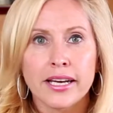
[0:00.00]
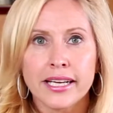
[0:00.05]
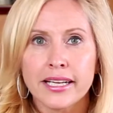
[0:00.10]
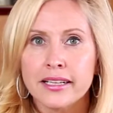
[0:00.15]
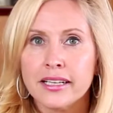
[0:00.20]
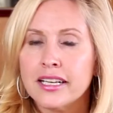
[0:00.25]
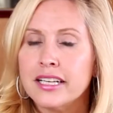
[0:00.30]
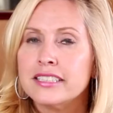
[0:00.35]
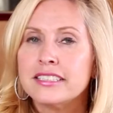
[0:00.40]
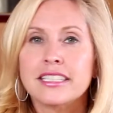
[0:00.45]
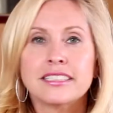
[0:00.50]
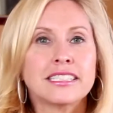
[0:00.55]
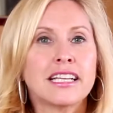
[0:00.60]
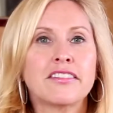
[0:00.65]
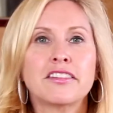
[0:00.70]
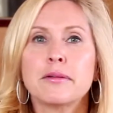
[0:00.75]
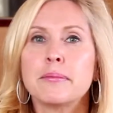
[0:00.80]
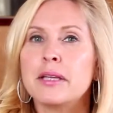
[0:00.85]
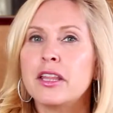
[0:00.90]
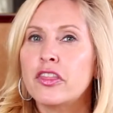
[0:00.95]
It doesn't
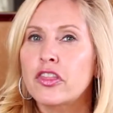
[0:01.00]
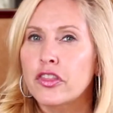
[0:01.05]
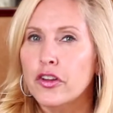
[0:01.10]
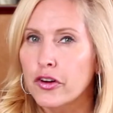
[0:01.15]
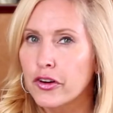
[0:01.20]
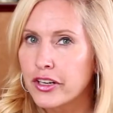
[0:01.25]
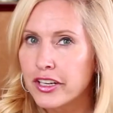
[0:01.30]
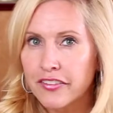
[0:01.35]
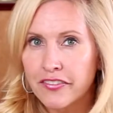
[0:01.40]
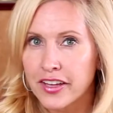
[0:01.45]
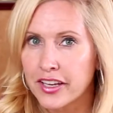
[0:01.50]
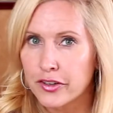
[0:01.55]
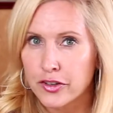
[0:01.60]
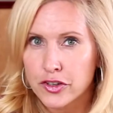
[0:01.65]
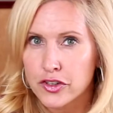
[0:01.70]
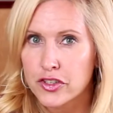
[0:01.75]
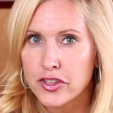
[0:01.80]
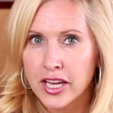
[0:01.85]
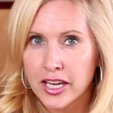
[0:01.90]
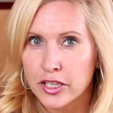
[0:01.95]
have to be 30
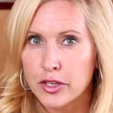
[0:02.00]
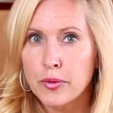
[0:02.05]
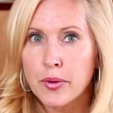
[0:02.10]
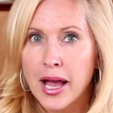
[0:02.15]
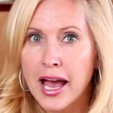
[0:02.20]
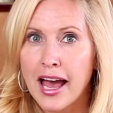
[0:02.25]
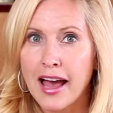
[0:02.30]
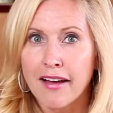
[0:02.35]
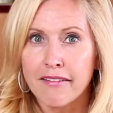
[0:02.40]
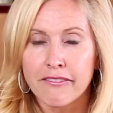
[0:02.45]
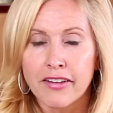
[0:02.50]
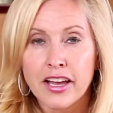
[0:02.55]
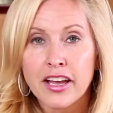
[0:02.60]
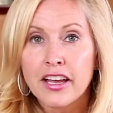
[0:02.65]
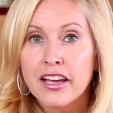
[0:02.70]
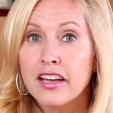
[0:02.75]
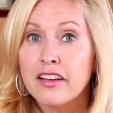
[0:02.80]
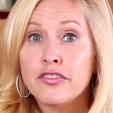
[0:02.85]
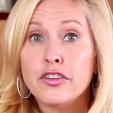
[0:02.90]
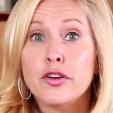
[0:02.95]
vendors that you have.
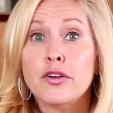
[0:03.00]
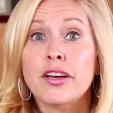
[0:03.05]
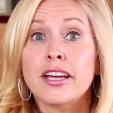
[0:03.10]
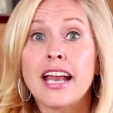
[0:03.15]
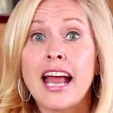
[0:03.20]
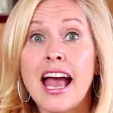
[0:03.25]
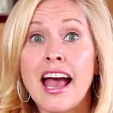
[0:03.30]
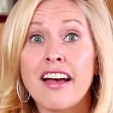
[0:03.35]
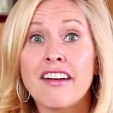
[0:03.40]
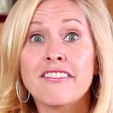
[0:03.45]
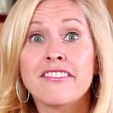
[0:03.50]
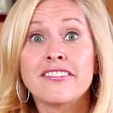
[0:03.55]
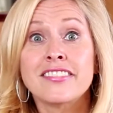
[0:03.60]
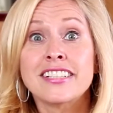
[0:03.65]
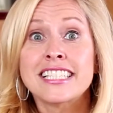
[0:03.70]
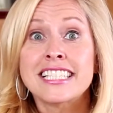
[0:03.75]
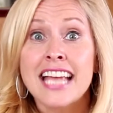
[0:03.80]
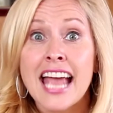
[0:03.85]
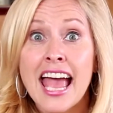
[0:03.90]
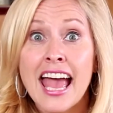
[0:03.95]
If you can have
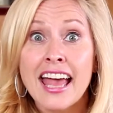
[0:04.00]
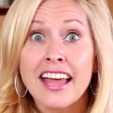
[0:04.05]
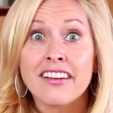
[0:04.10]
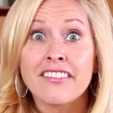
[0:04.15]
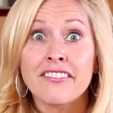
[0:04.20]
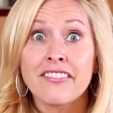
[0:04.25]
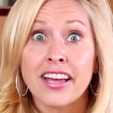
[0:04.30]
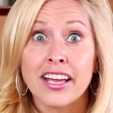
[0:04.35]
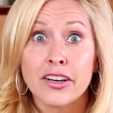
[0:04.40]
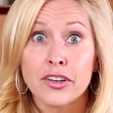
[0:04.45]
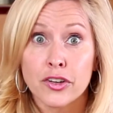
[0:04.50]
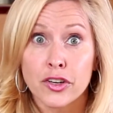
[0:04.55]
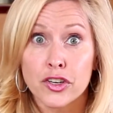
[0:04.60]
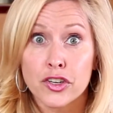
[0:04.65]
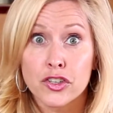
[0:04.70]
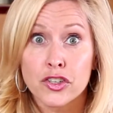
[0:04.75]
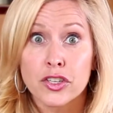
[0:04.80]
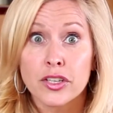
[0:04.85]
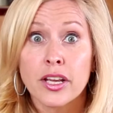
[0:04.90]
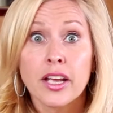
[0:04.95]
10
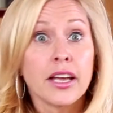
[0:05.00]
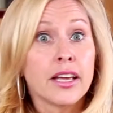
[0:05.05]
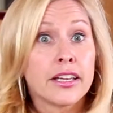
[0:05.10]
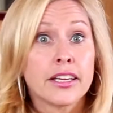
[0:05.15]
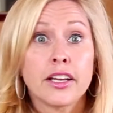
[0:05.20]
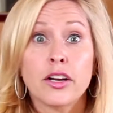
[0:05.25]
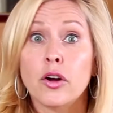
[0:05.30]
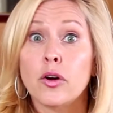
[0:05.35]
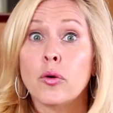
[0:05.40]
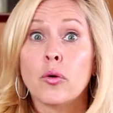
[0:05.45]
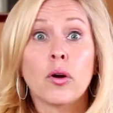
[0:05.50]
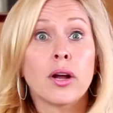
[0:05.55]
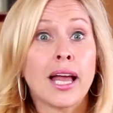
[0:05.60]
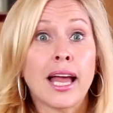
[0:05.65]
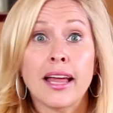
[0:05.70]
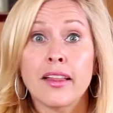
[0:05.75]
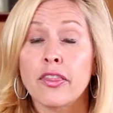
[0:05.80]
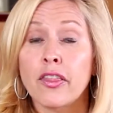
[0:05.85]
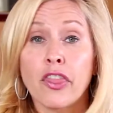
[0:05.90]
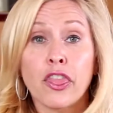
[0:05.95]
vendors,
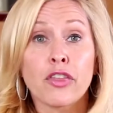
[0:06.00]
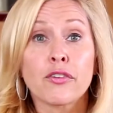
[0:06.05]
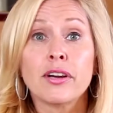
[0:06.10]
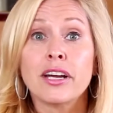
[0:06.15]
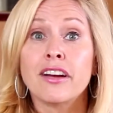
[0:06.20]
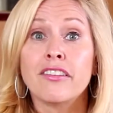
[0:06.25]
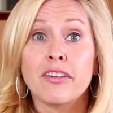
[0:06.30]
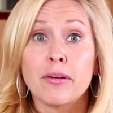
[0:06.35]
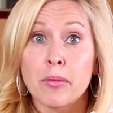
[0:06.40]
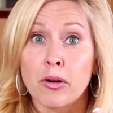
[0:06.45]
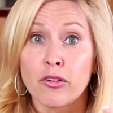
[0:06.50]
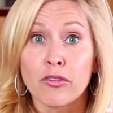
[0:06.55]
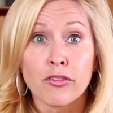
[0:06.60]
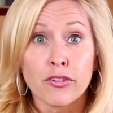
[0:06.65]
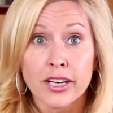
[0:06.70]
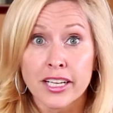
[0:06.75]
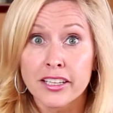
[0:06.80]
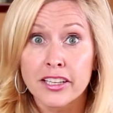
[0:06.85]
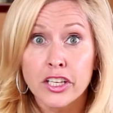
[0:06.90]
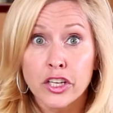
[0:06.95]
and 3 of them are
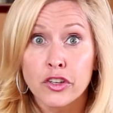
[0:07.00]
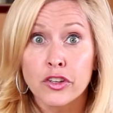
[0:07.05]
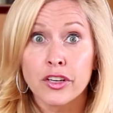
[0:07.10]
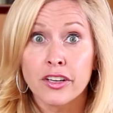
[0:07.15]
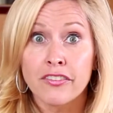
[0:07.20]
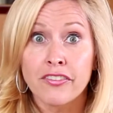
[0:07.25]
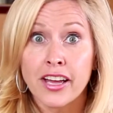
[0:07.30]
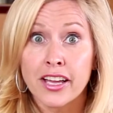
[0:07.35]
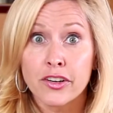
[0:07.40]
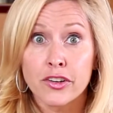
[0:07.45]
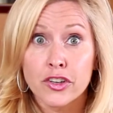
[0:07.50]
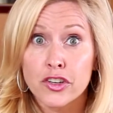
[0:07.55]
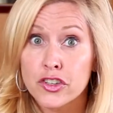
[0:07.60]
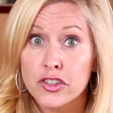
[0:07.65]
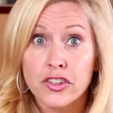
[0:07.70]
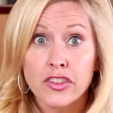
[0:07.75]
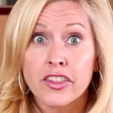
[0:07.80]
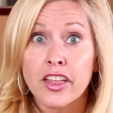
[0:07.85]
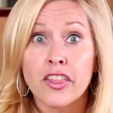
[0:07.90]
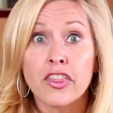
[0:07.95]
really good
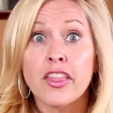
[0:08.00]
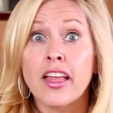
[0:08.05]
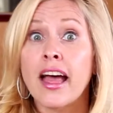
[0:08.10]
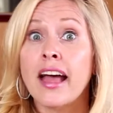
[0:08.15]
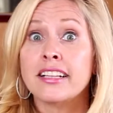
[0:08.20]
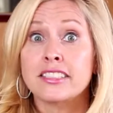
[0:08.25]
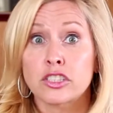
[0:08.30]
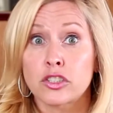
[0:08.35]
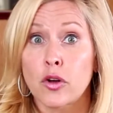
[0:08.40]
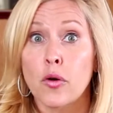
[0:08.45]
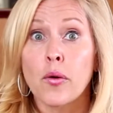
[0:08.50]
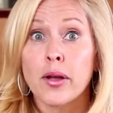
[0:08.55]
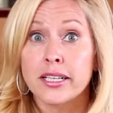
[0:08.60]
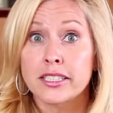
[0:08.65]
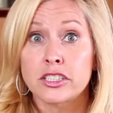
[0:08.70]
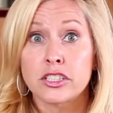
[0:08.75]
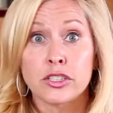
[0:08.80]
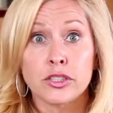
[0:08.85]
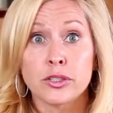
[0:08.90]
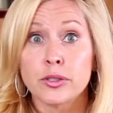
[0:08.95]
vendors, then that's going
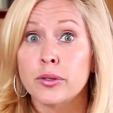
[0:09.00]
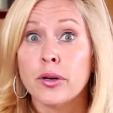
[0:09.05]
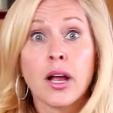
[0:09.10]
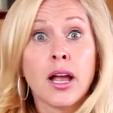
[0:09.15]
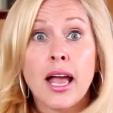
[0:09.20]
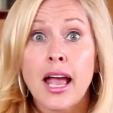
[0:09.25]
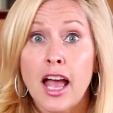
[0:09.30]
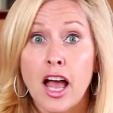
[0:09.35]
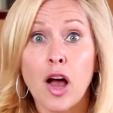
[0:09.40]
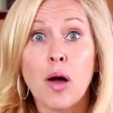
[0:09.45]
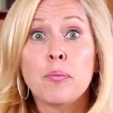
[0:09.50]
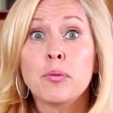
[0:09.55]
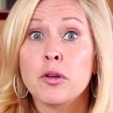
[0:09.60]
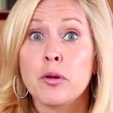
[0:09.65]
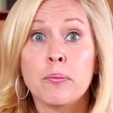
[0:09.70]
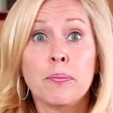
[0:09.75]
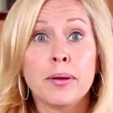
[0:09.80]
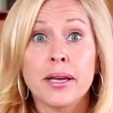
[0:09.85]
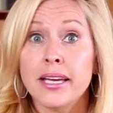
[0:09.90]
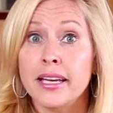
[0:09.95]
to help
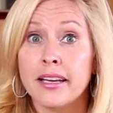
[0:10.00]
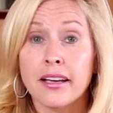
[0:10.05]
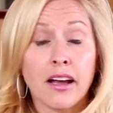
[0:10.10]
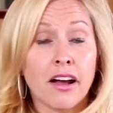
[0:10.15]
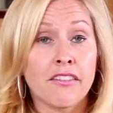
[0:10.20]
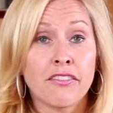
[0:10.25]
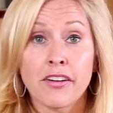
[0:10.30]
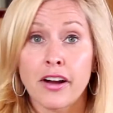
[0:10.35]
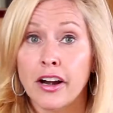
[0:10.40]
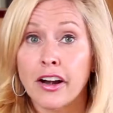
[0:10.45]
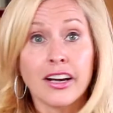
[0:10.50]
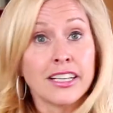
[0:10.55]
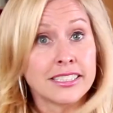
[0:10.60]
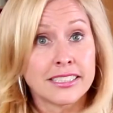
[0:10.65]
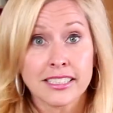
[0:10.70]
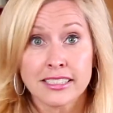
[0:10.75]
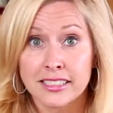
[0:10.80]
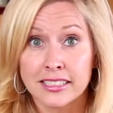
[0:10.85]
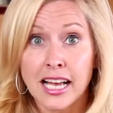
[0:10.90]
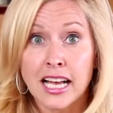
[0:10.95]
you be a very
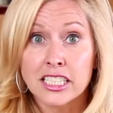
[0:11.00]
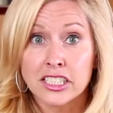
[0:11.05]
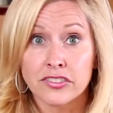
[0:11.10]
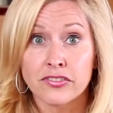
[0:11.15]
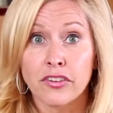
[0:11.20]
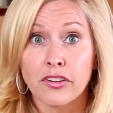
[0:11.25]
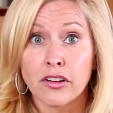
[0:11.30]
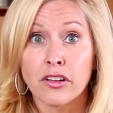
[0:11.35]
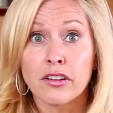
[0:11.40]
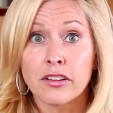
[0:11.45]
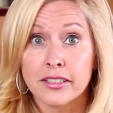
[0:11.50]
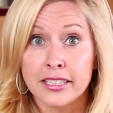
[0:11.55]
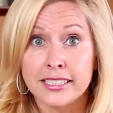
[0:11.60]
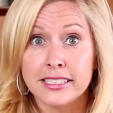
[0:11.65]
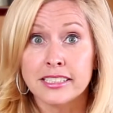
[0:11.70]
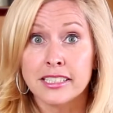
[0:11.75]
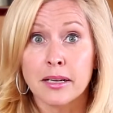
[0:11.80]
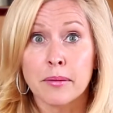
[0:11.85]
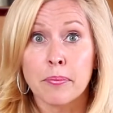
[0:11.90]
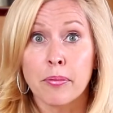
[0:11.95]
successful
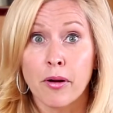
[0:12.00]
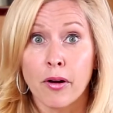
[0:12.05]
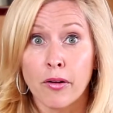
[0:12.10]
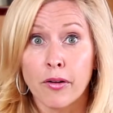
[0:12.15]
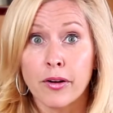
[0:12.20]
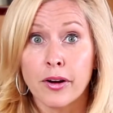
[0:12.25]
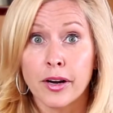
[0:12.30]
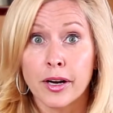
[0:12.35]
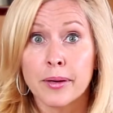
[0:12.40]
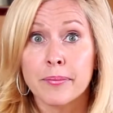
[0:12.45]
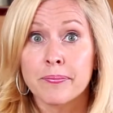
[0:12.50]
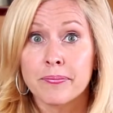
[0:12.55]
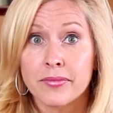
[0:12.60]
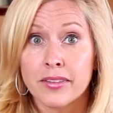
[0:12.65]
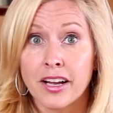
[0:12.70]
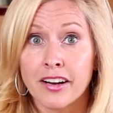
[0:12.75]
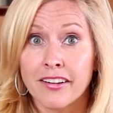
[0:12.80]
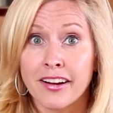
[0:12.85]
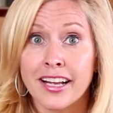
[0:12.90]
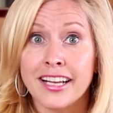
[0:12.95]
leasing broker.
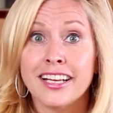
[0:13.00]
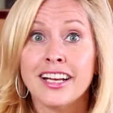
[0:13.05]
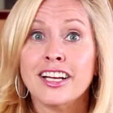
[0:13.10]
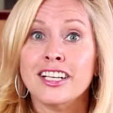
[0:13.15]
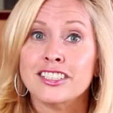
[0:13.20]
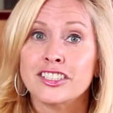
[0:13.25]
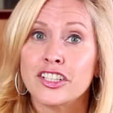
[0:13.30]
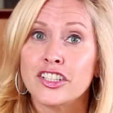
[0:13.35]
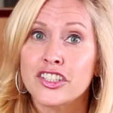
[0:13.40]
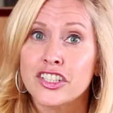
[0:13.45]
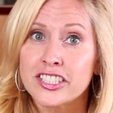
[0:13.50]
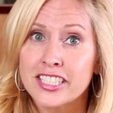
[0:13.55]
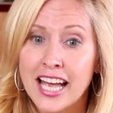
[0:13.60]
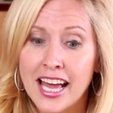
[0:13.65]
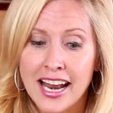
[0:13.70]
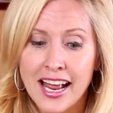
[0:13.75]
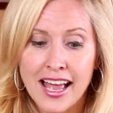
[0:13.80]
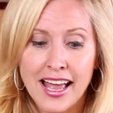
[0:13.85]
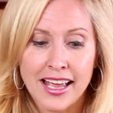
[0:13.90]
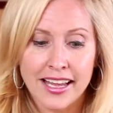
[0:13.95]
All right? So you just
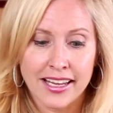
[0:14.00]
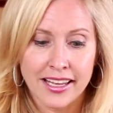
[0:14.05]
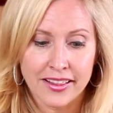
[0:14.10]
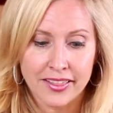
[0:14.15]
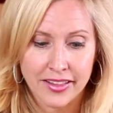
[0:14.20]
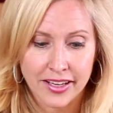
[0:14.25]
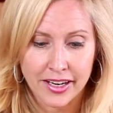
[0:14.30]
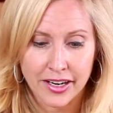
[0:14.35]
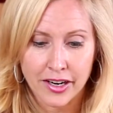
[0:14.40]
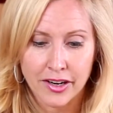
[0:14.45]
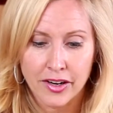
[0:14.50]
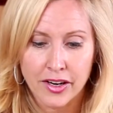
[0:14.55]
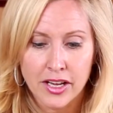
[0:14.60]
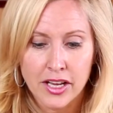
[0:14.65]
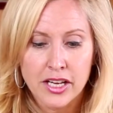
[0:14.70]
got to hang in there.